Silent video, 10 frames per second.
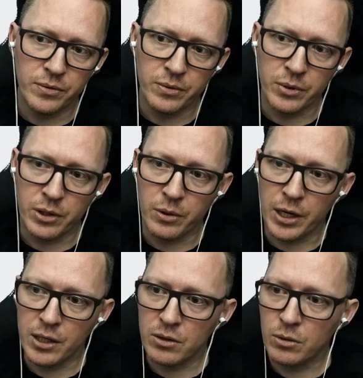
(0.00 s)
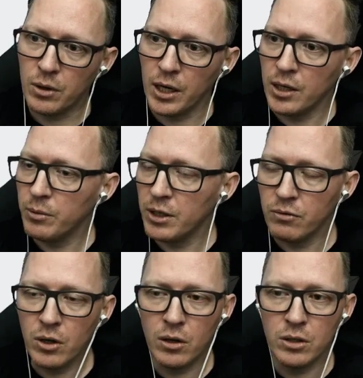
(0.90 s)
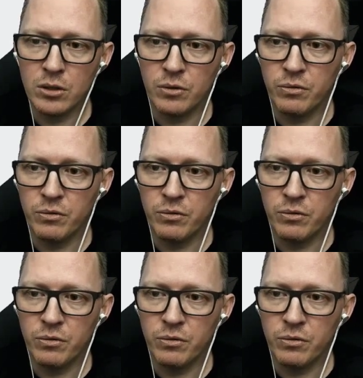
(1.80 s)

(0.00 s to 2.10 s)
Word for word: requires quite a bit of knowledge of